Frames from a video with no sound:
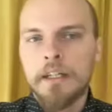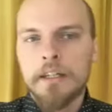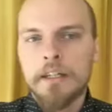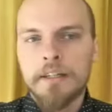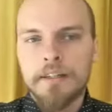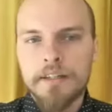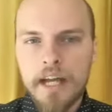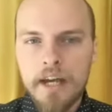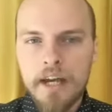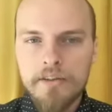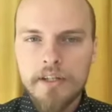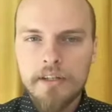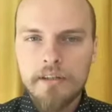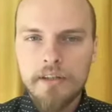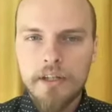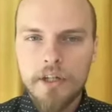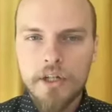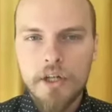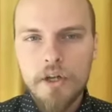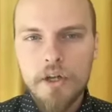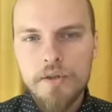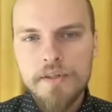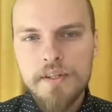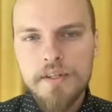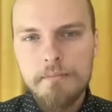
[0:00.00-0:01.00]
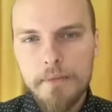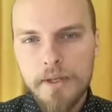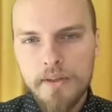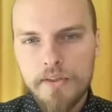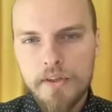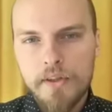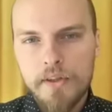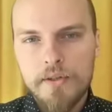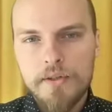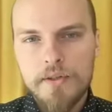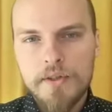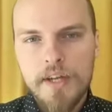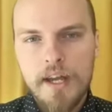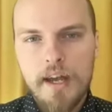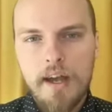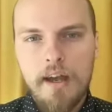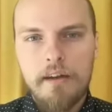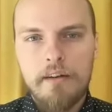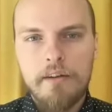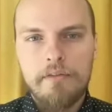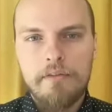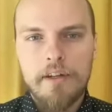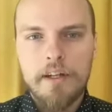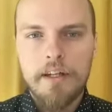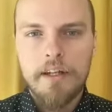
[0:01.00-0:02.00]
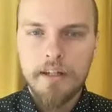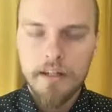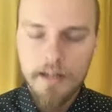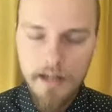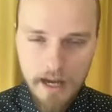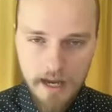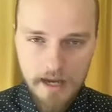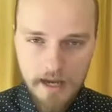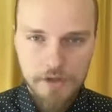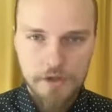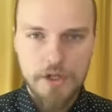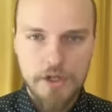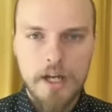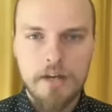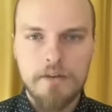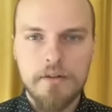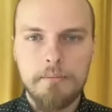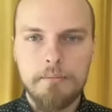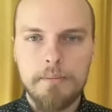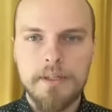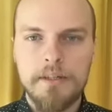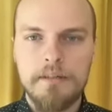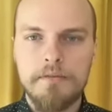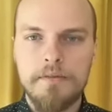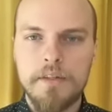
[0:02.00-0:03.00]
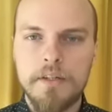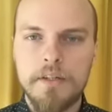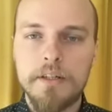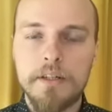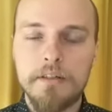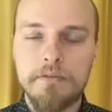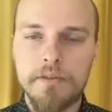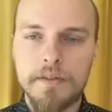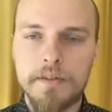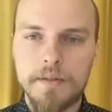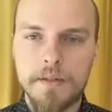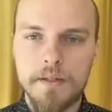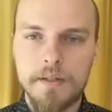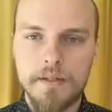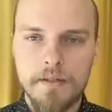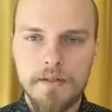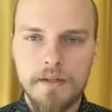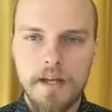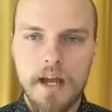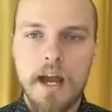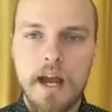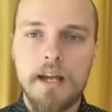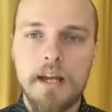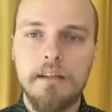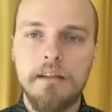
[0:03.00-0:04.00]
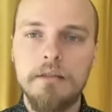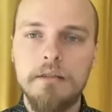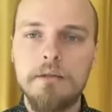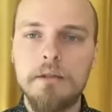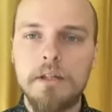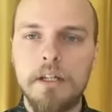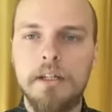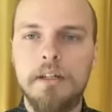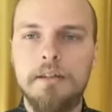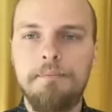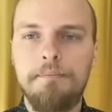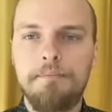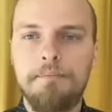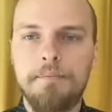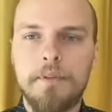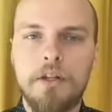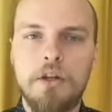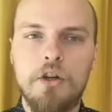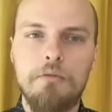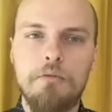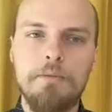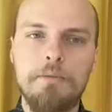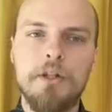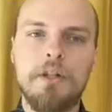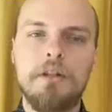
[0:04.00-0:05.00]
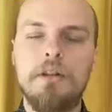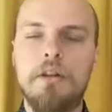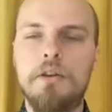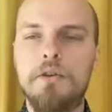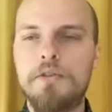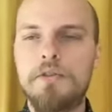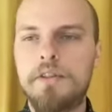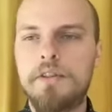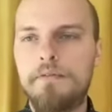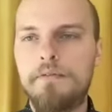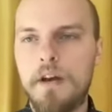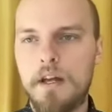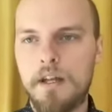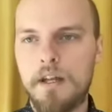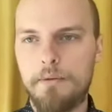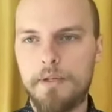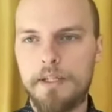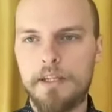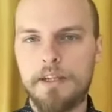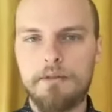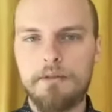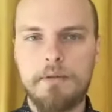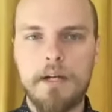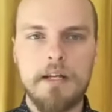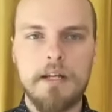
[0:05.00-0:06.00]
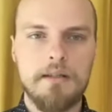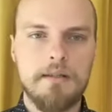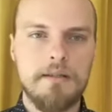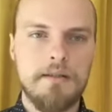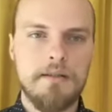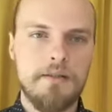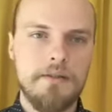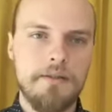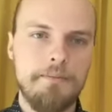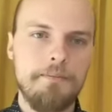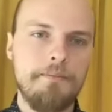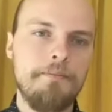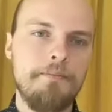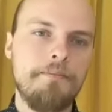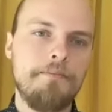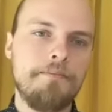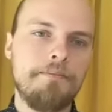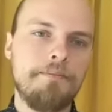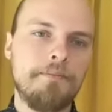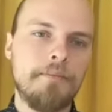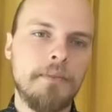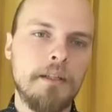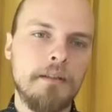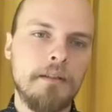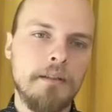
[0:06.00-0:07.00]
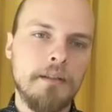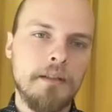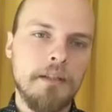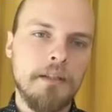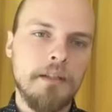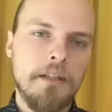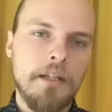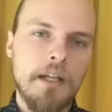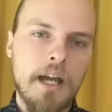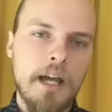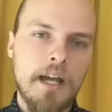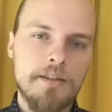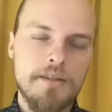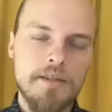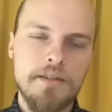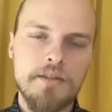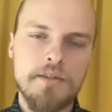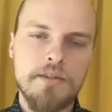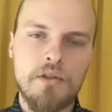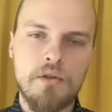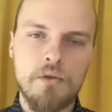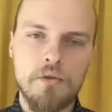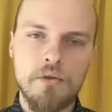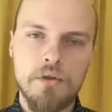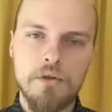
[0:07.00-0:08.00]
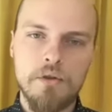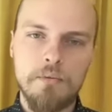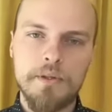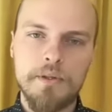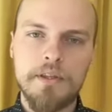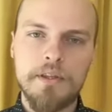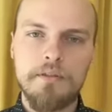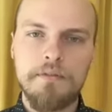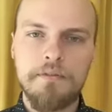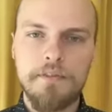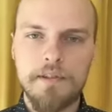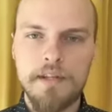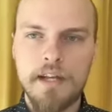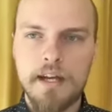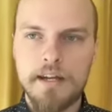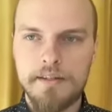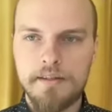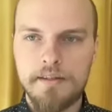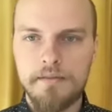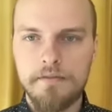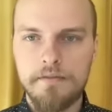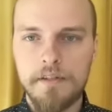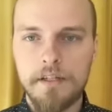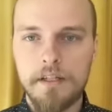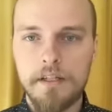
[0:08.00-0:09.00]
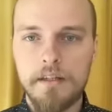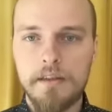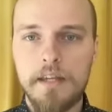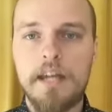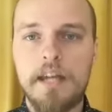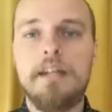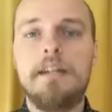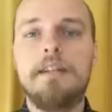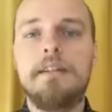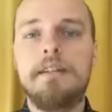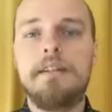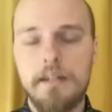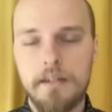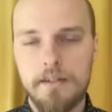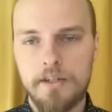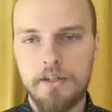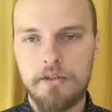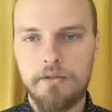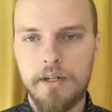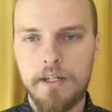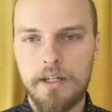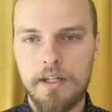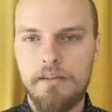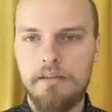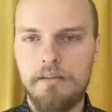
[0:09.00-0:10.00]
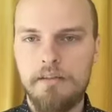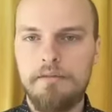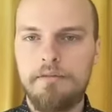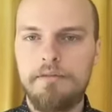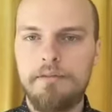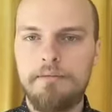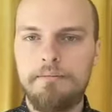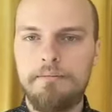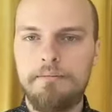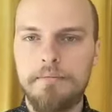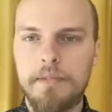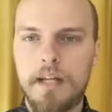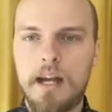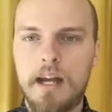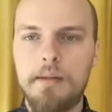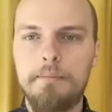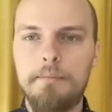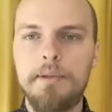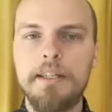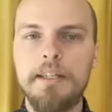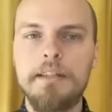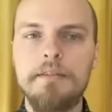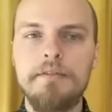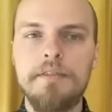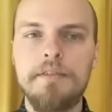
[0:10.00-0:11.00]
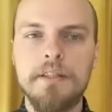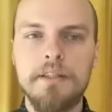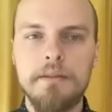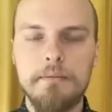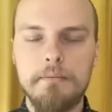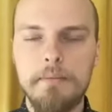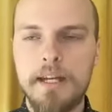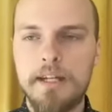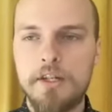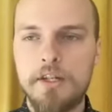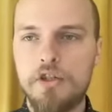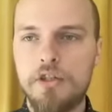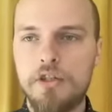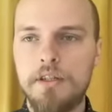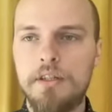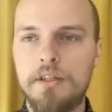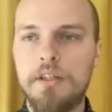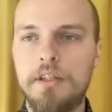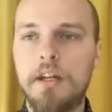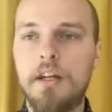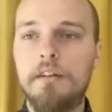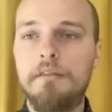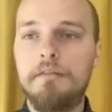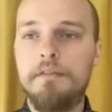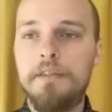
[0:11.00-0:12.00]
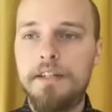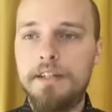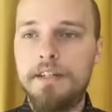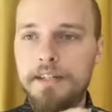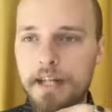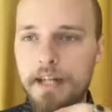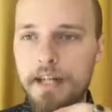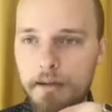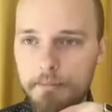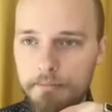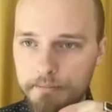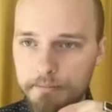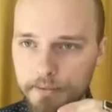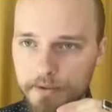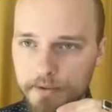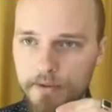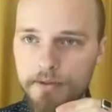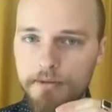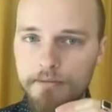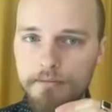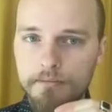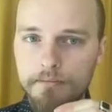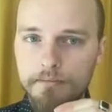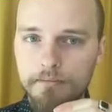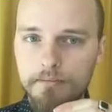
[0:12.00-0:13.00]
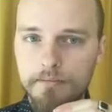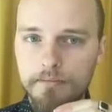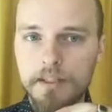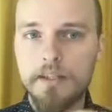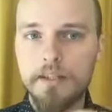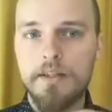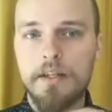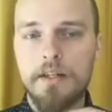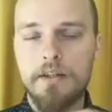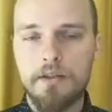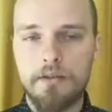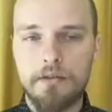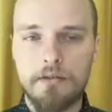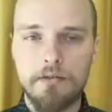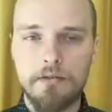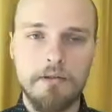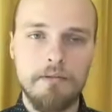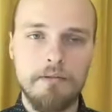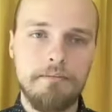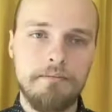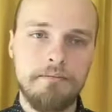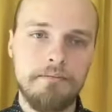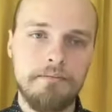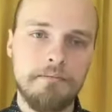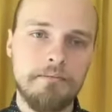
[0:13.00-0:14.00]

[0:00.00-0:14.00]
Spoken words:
Now that Logos and Mythos have hashed out a bit of their differences, I, Luca, hope to close the following threads. As a school with a philosophy that is integrative, I believe the dimension of depth is integral.